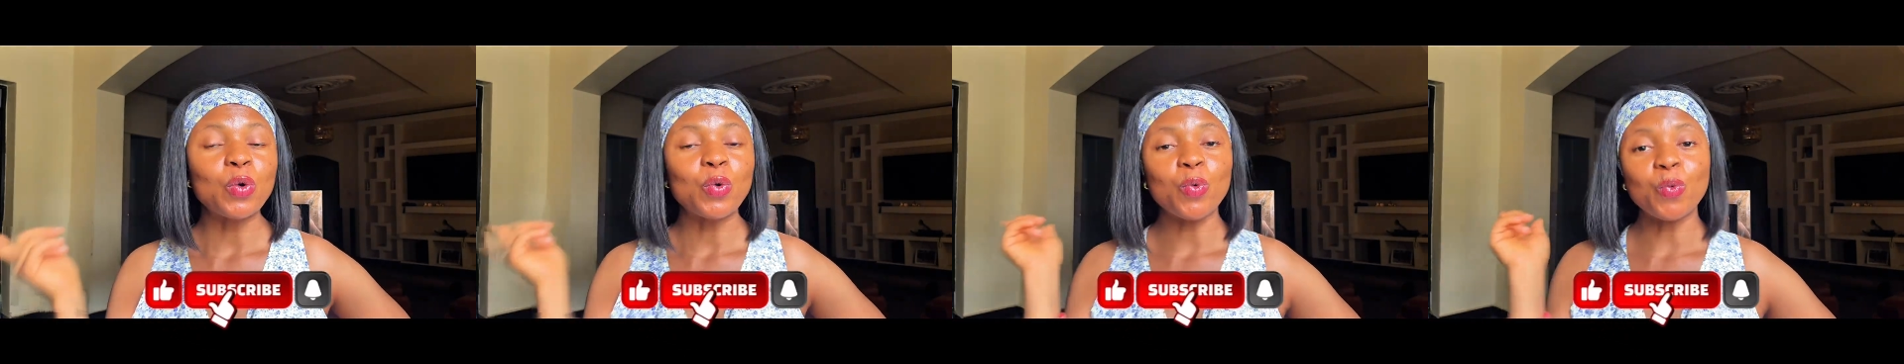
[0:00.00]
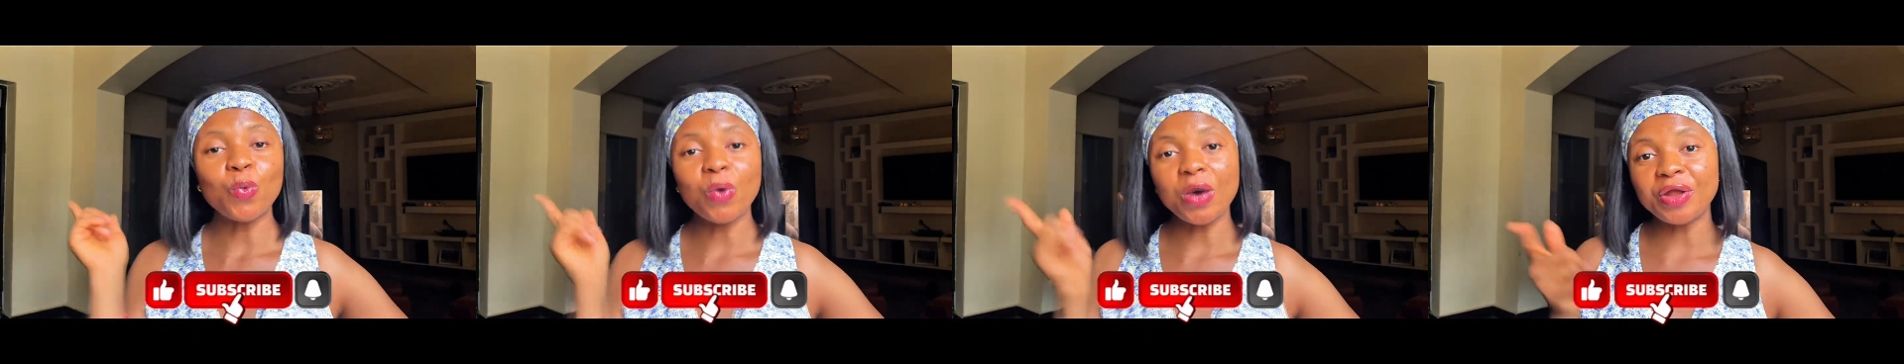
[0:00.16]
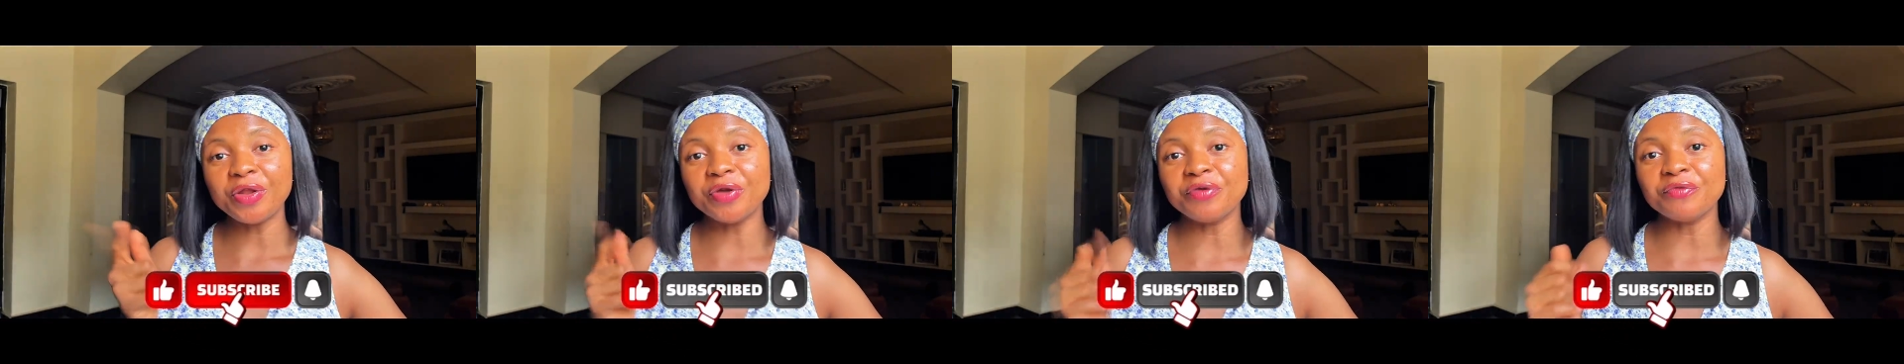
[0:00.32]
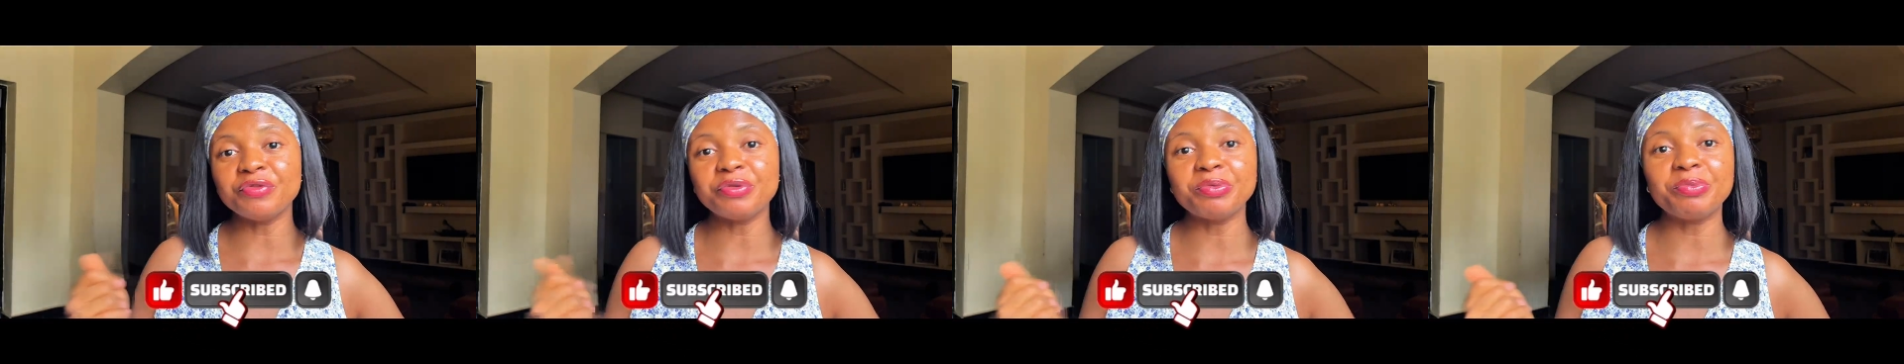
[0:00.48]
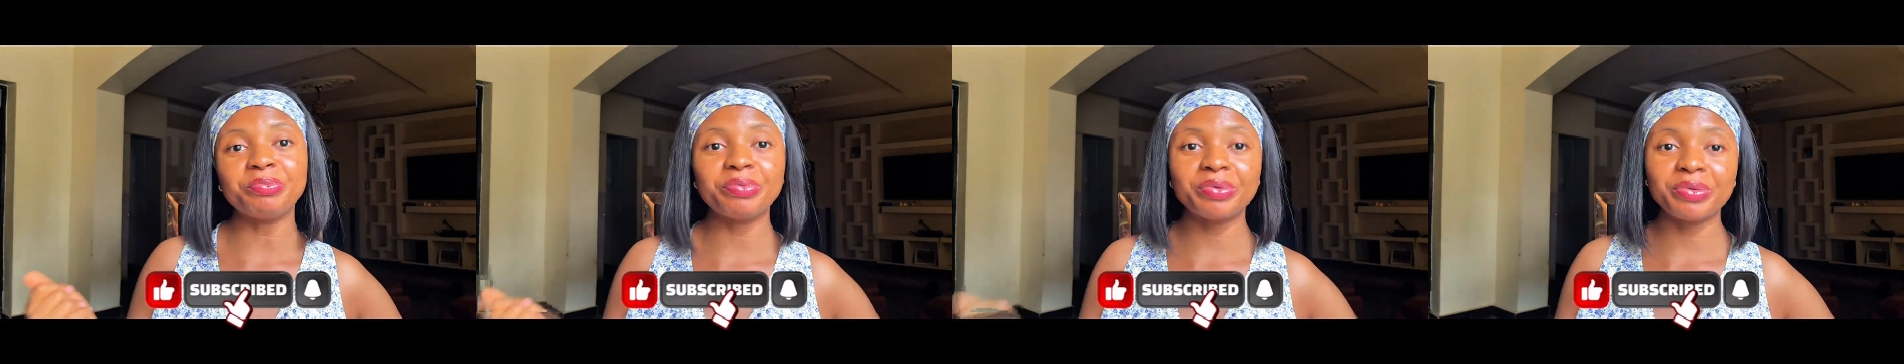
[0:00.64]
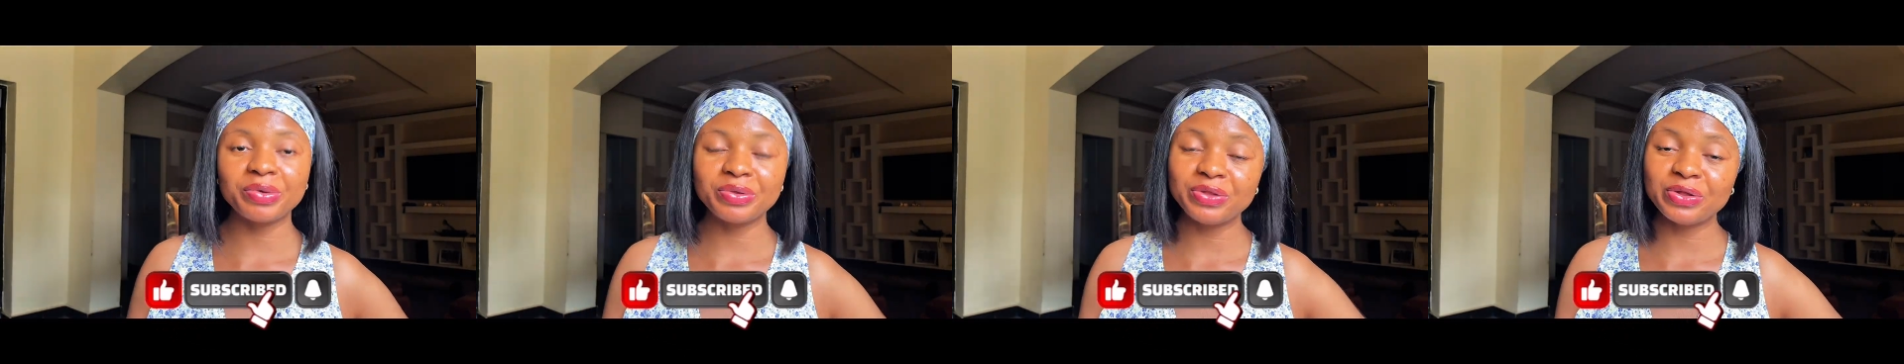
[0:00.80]
one of the
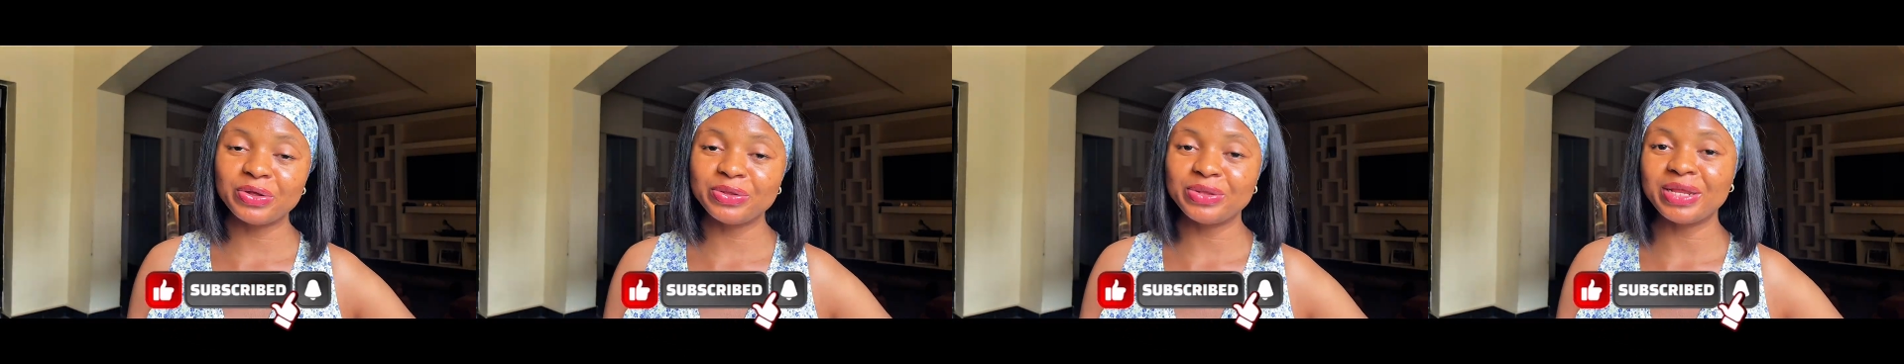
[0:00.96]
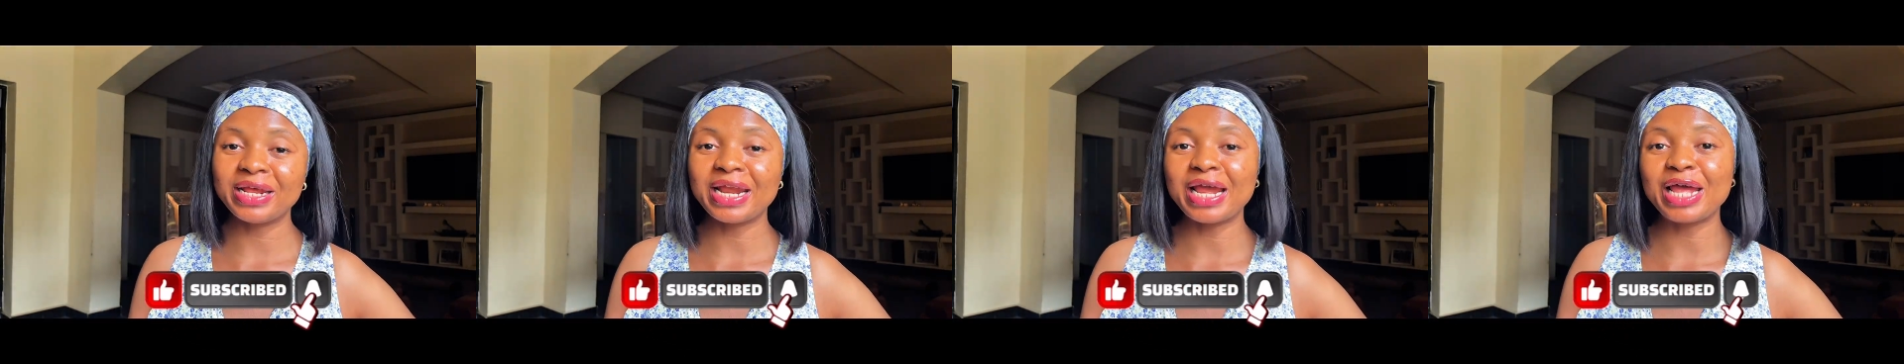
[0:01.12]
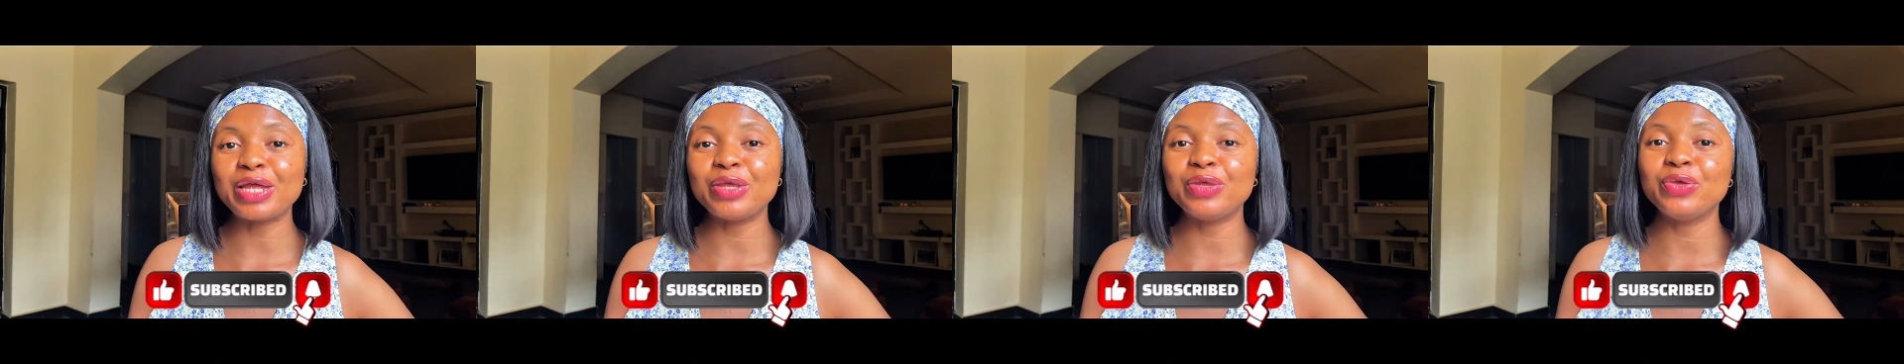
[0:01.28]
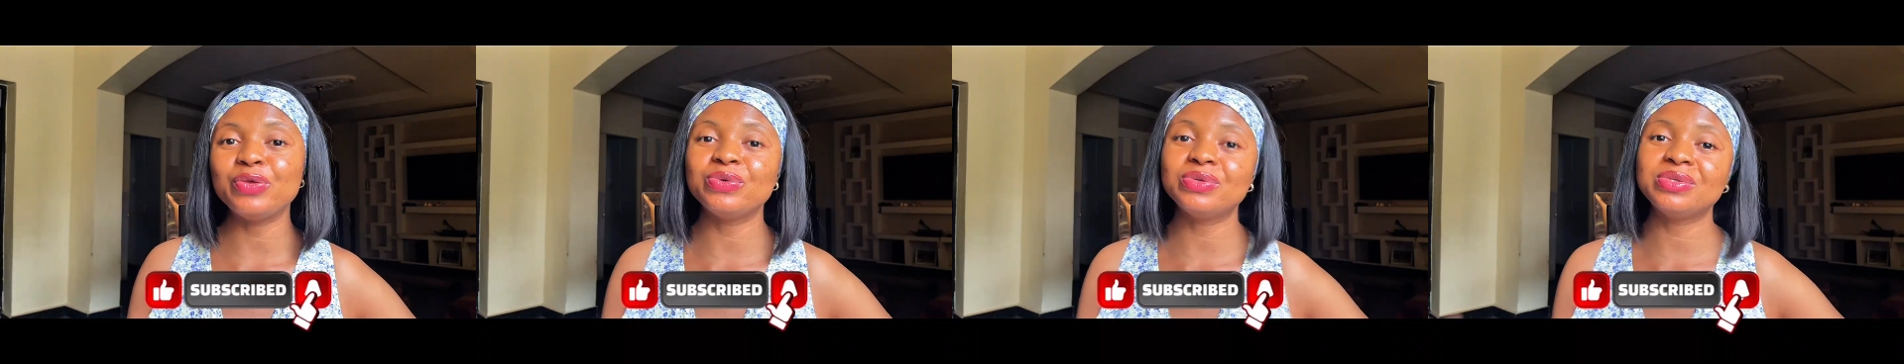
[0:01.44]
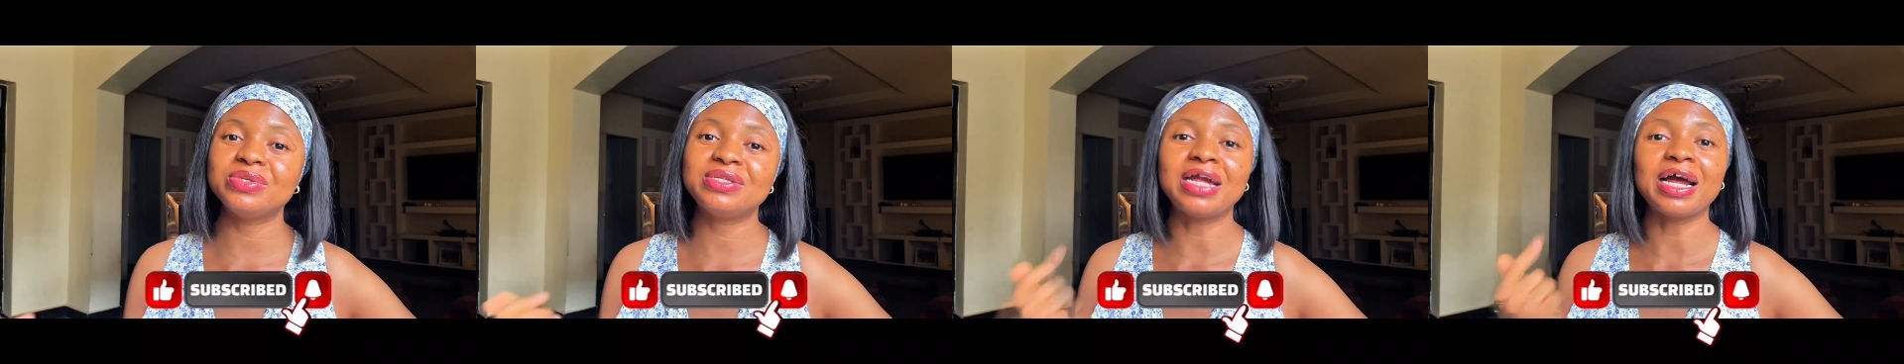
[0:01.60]
products that I use